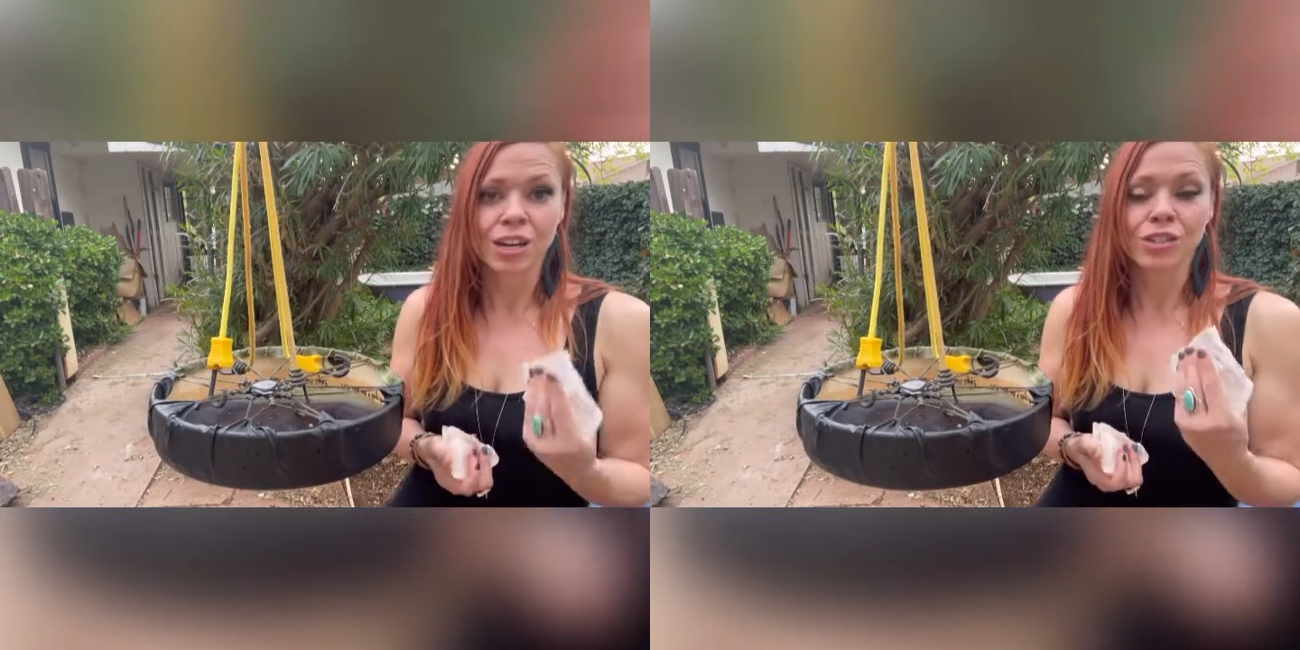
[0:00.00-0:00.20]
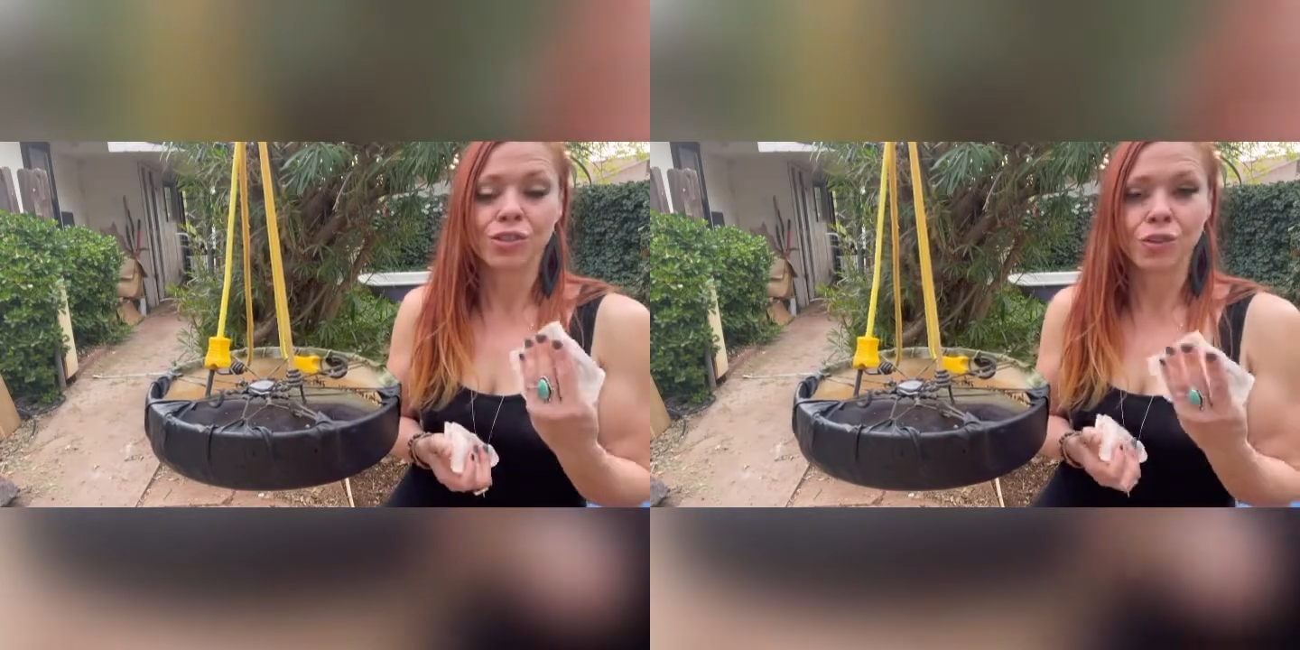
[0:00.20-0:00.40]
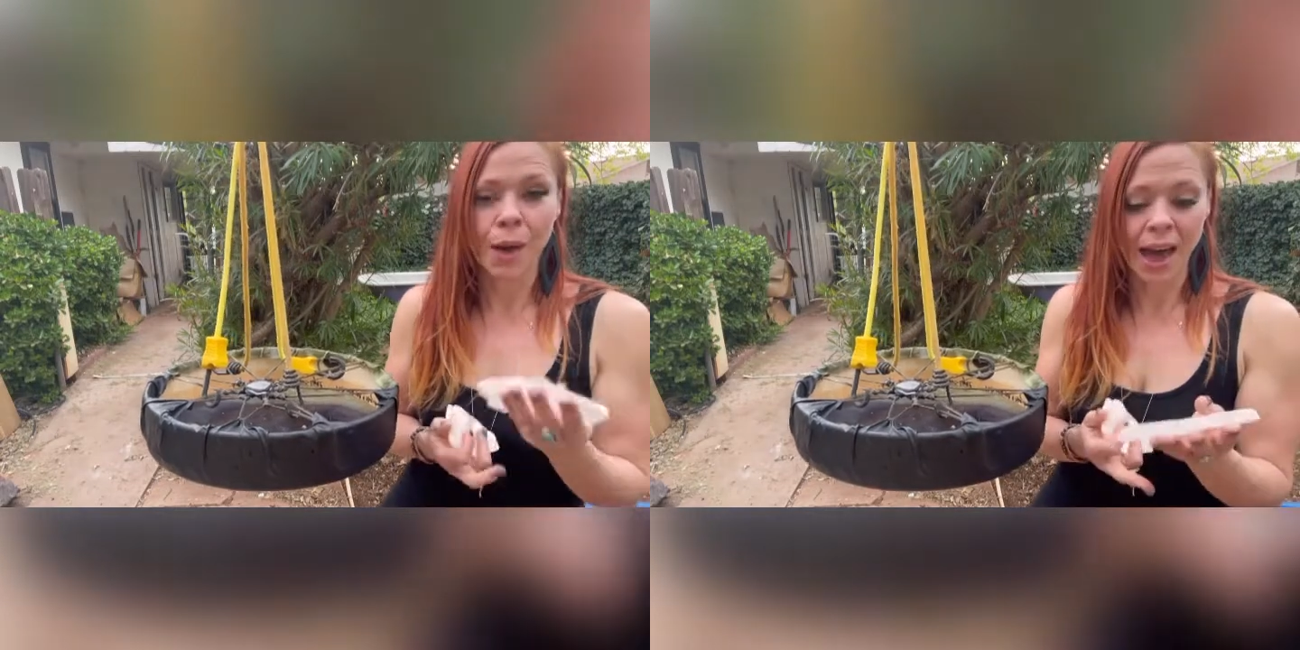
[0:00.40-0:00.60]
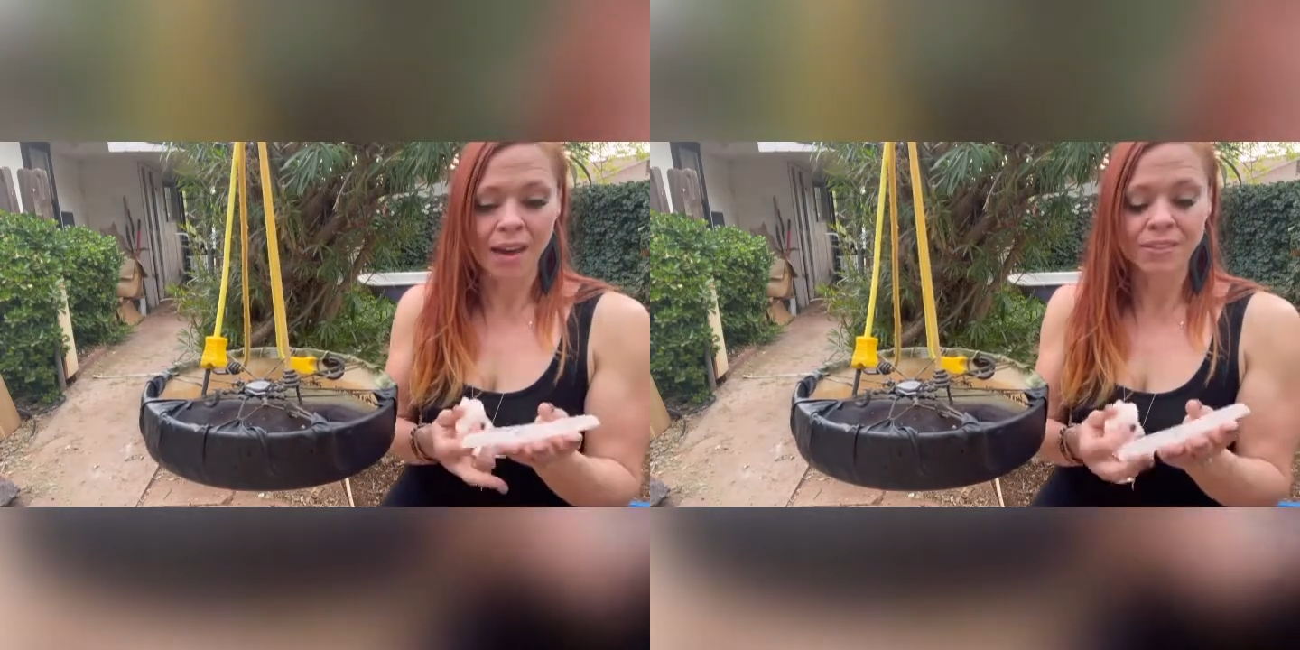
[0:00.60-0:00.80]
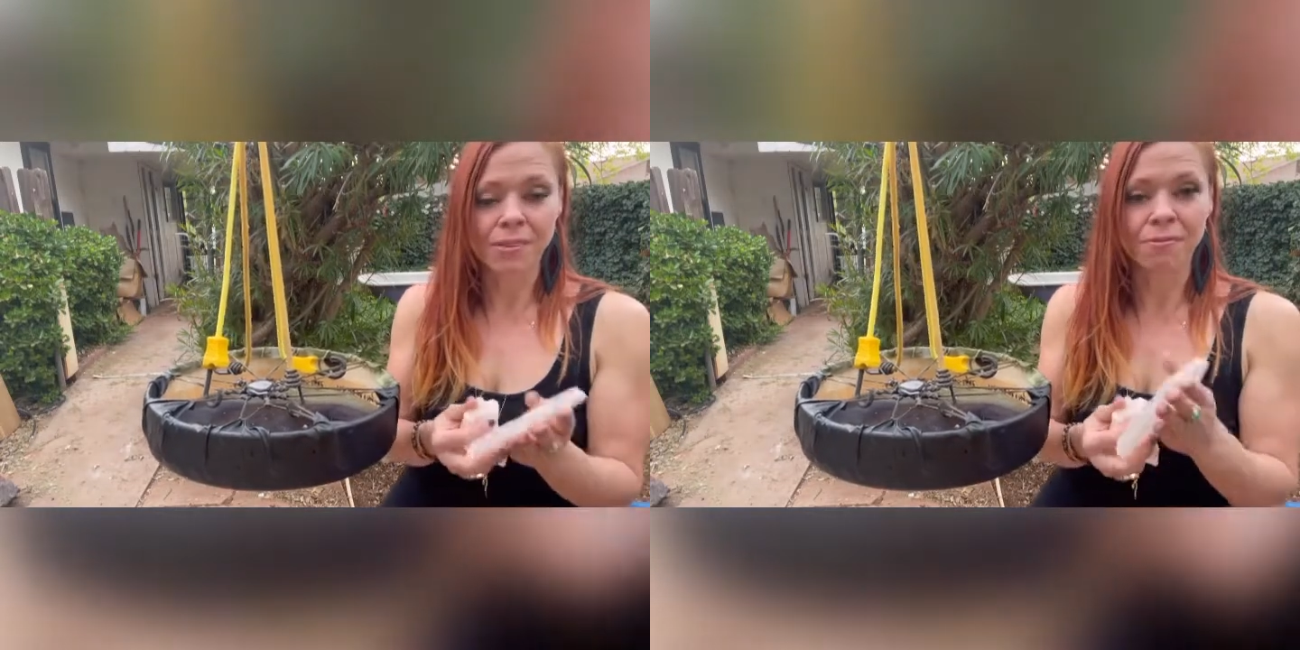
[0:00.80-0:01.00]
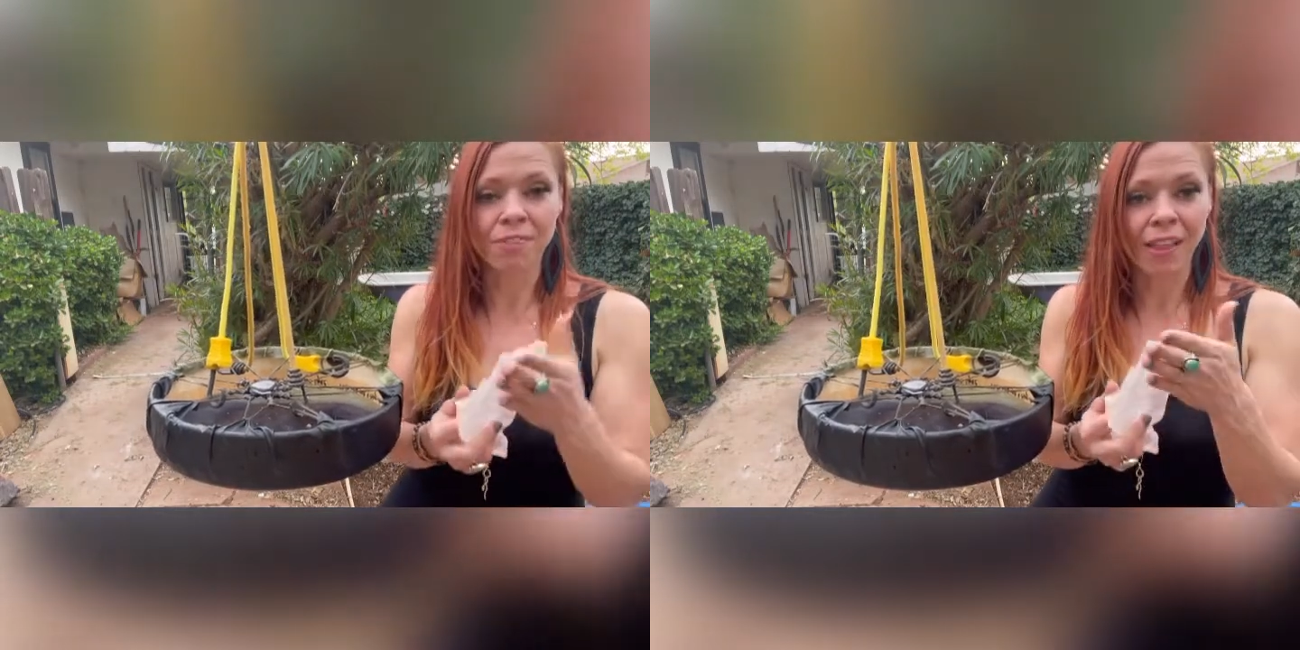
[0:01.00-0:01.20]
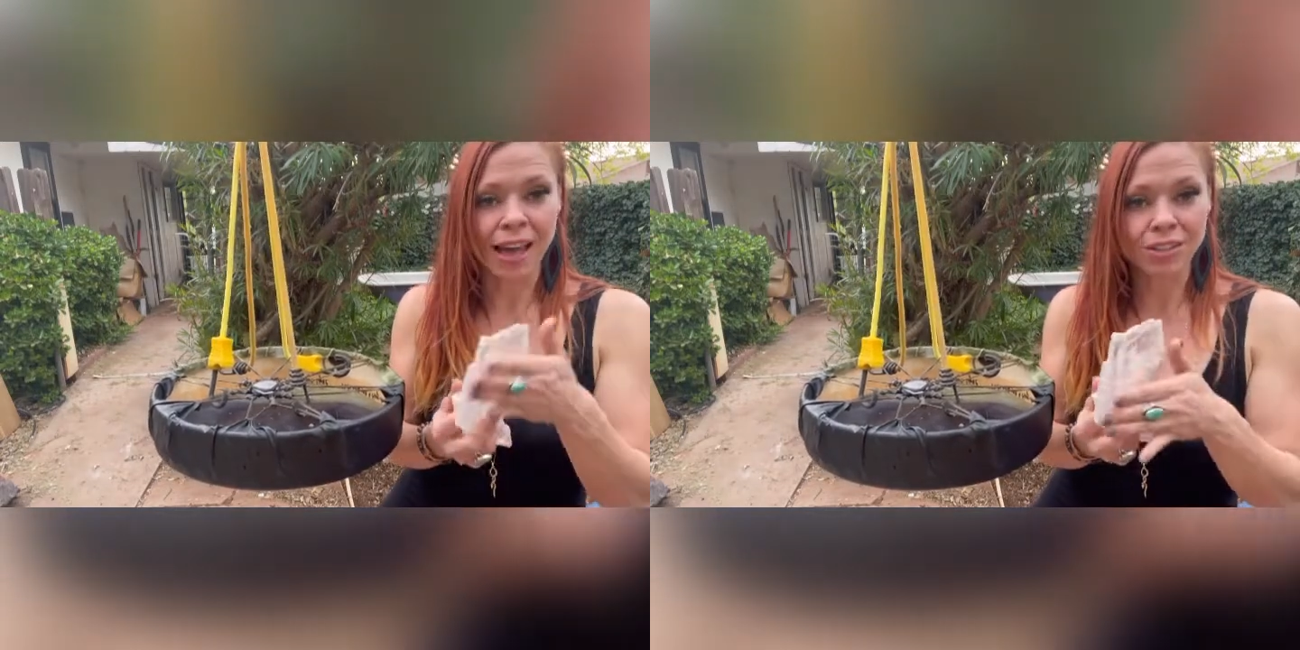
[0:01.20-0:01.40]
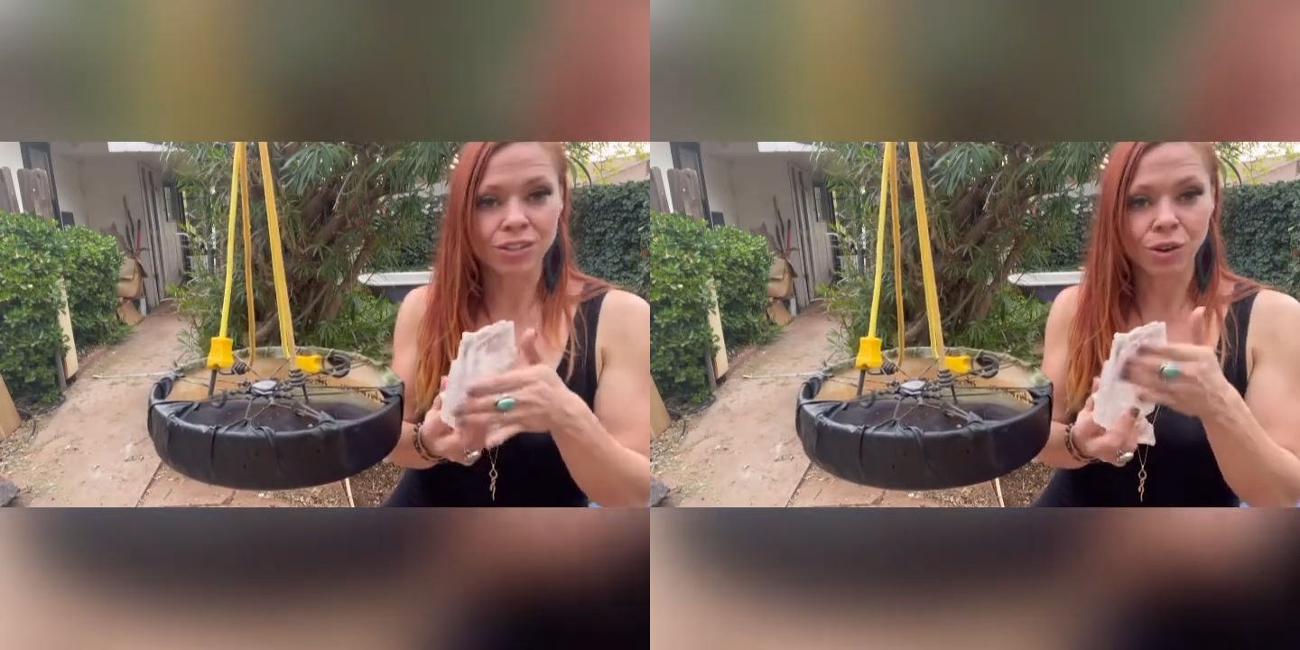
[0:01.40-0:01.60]
So if you have some
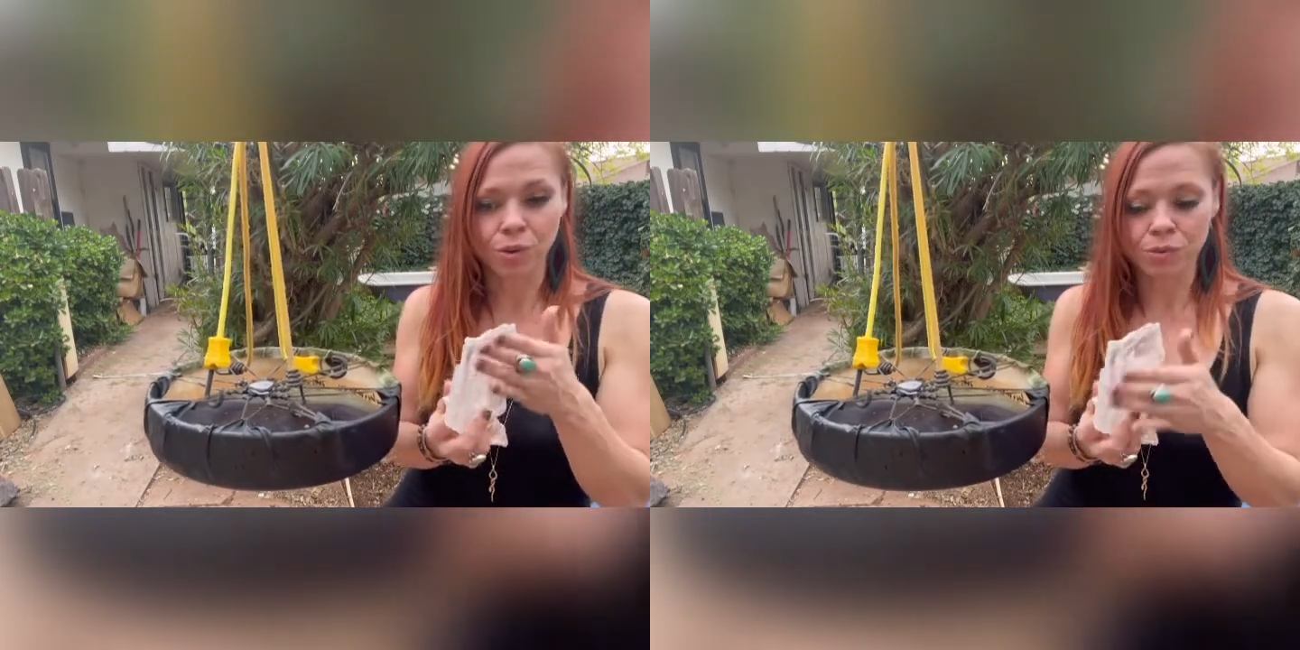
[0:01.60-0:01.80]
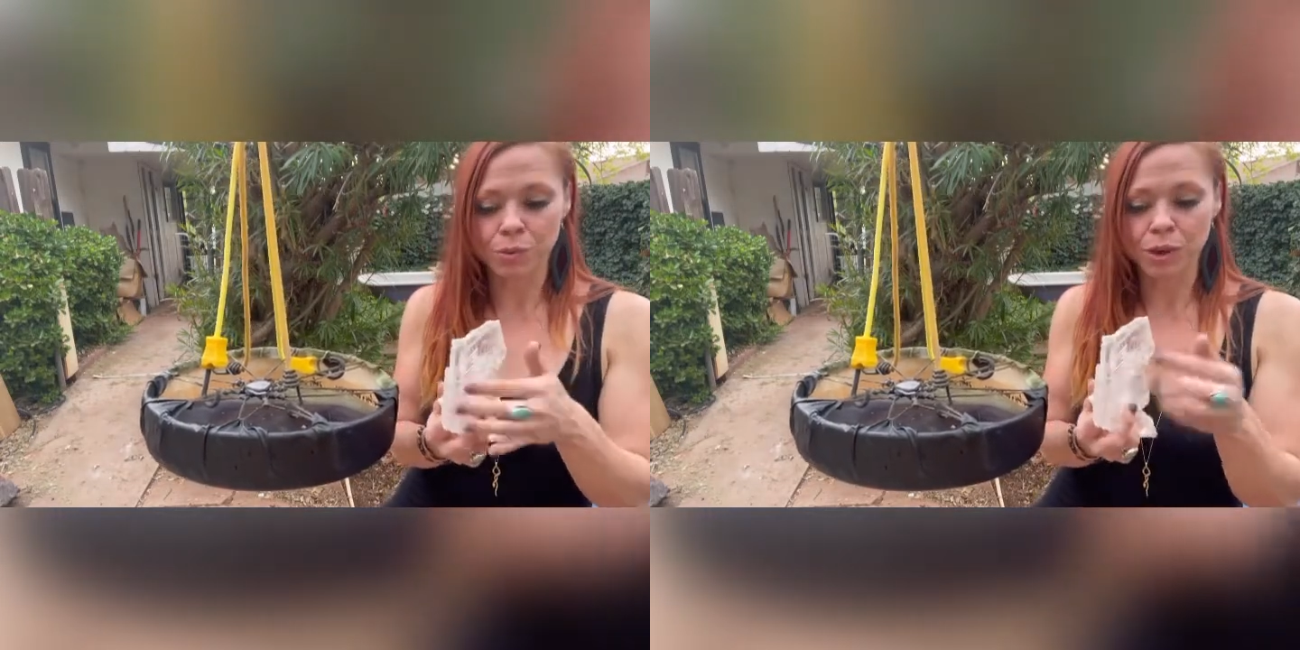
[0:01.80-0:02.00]
flat stones,